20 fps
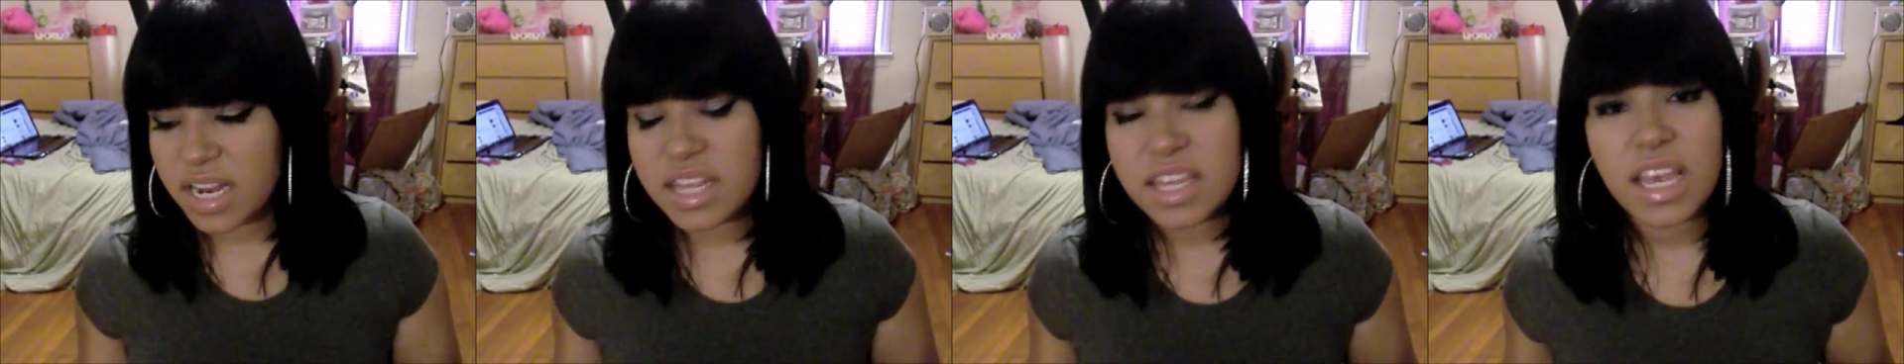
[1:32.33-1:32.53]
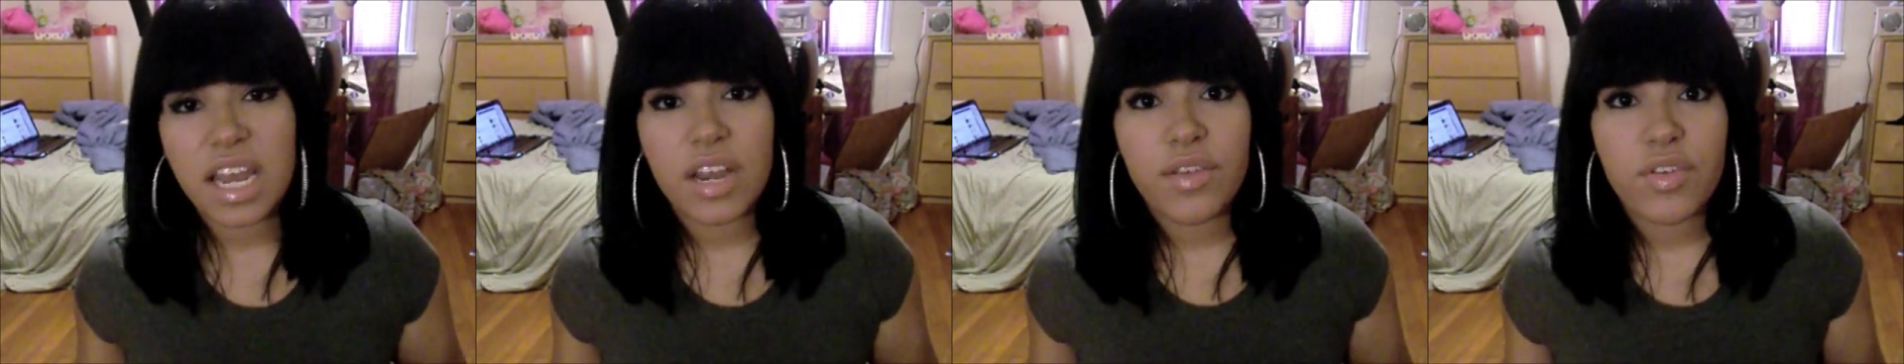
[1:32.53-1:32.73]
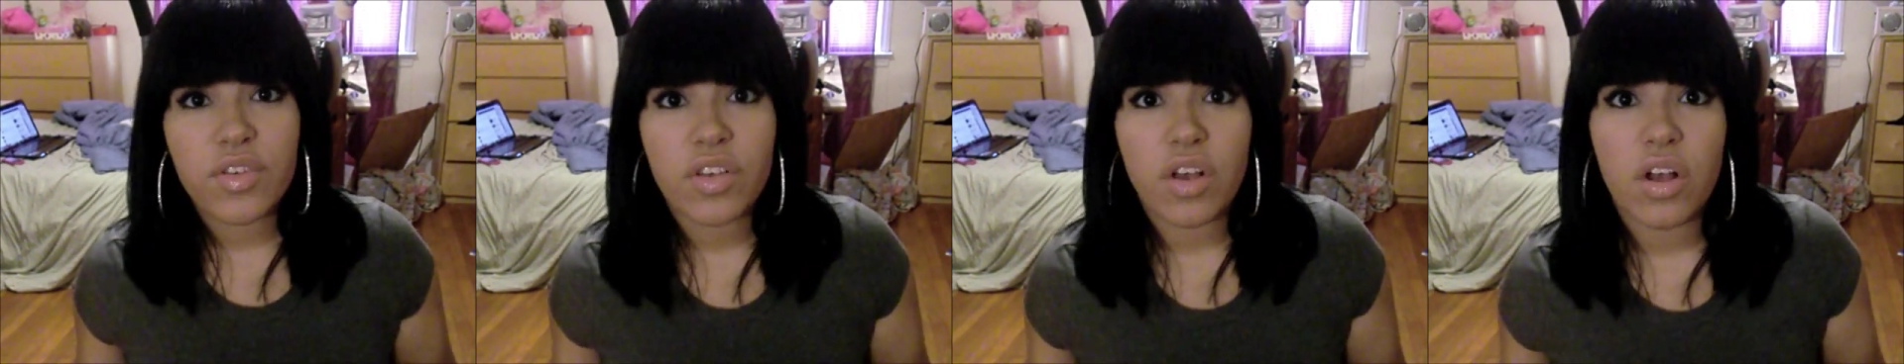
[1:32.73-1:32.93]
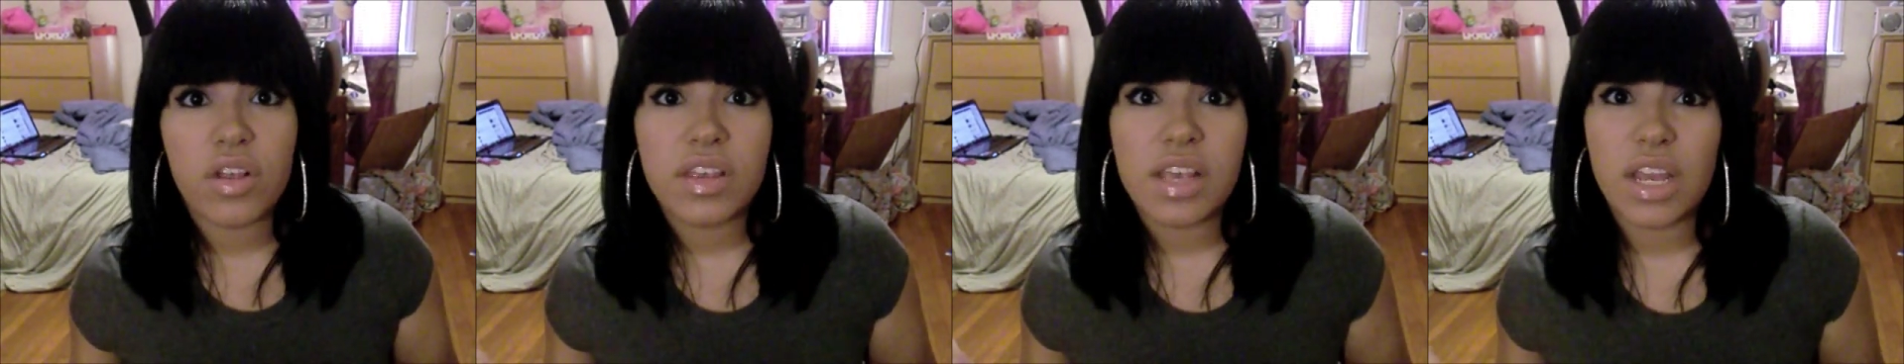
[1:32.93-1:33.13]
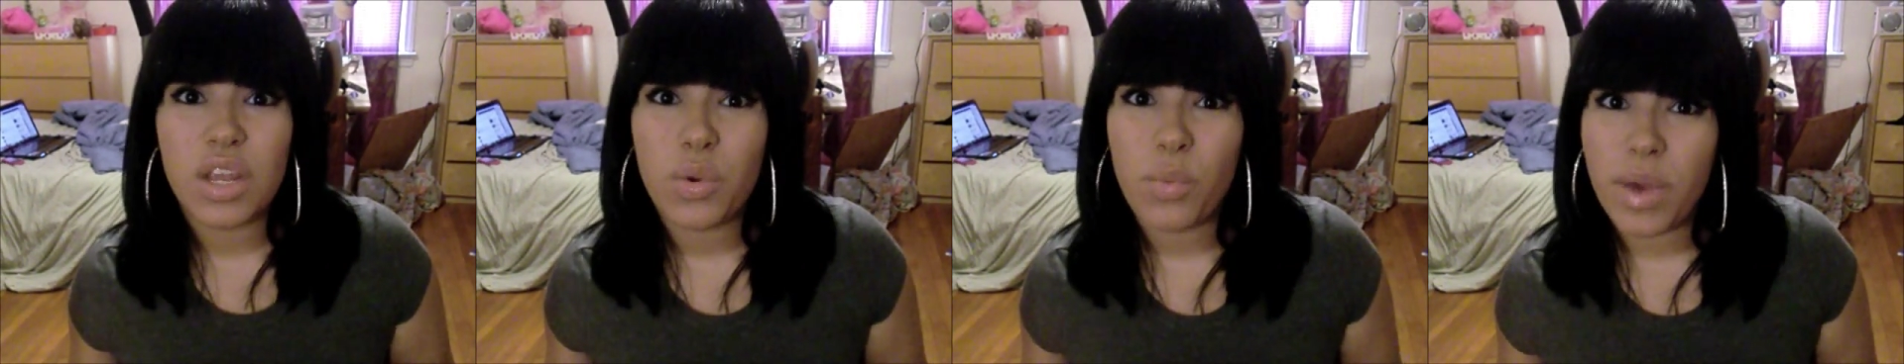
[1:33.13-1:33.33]
going to see any
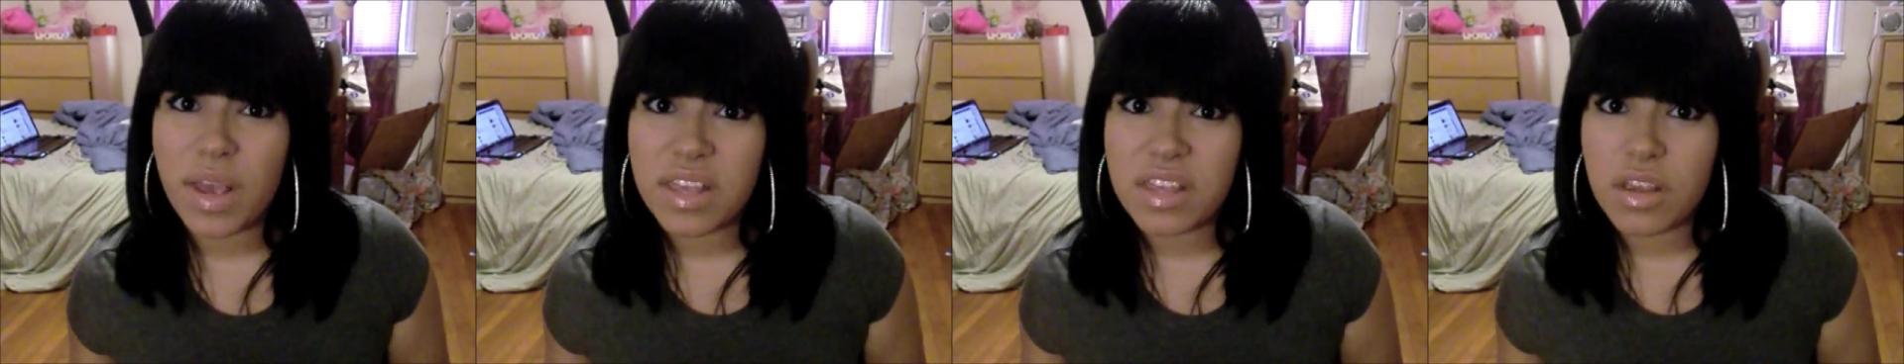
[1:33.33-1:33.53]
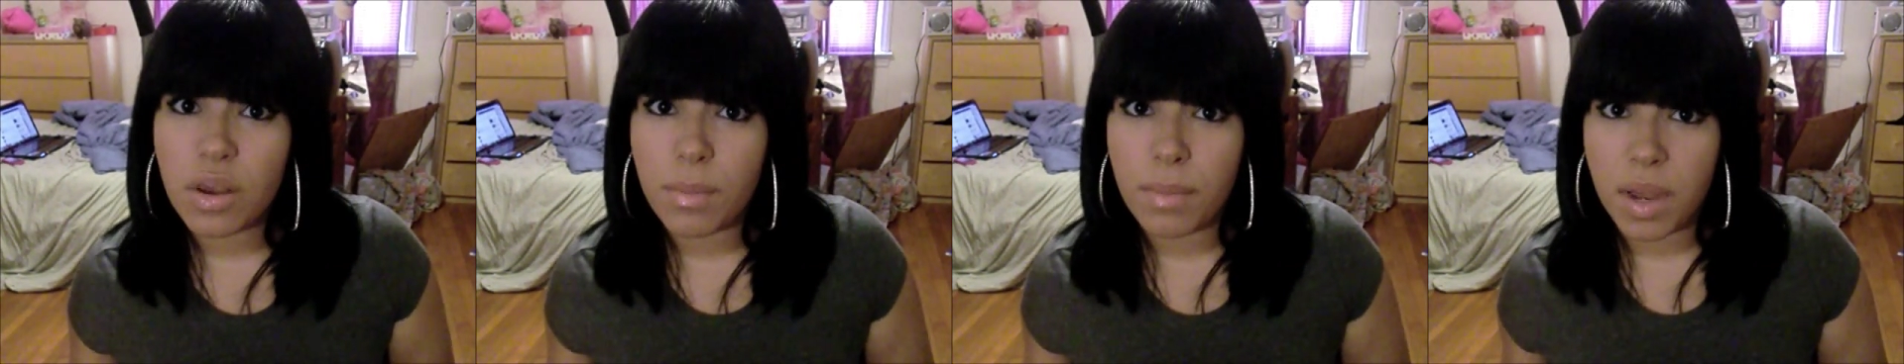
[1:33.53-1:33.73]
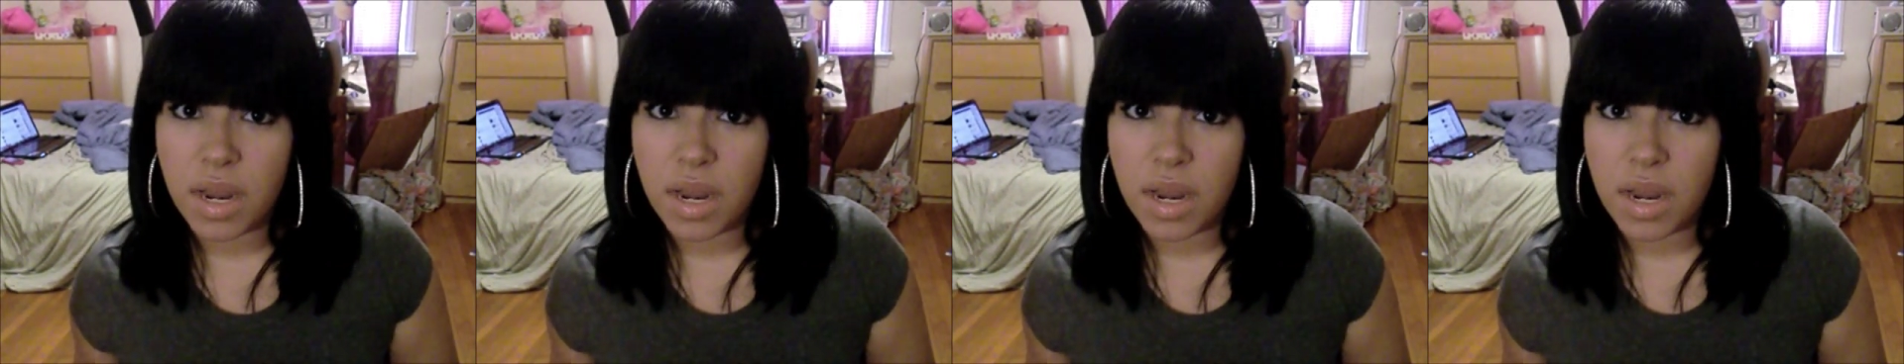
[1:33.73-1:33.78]
results and you waste your